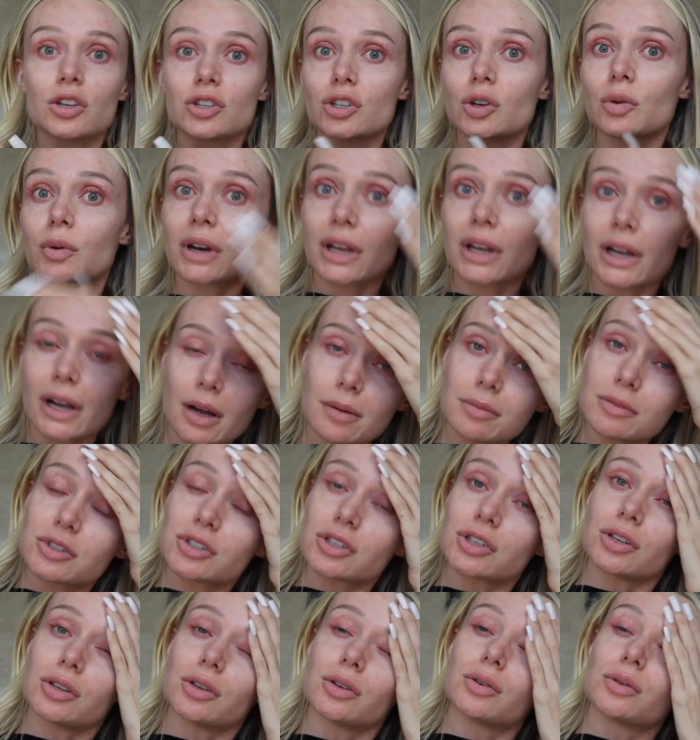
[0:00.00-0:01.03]
So when it comes
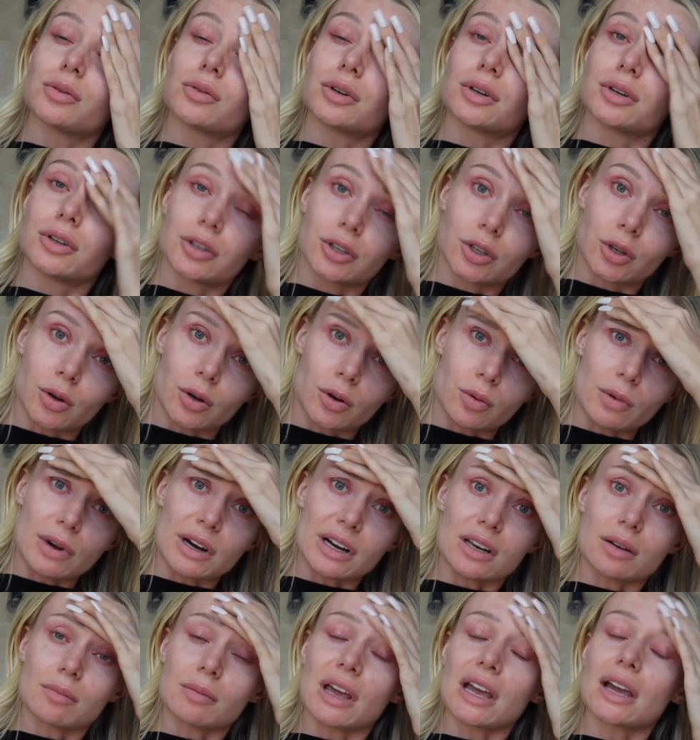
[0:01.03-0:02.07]
to your
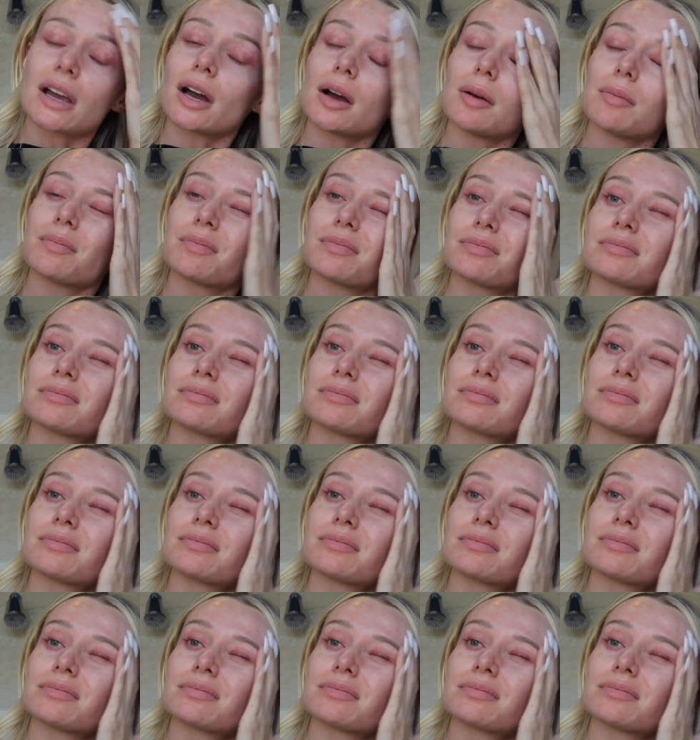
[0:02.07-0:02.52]
wedding makeup,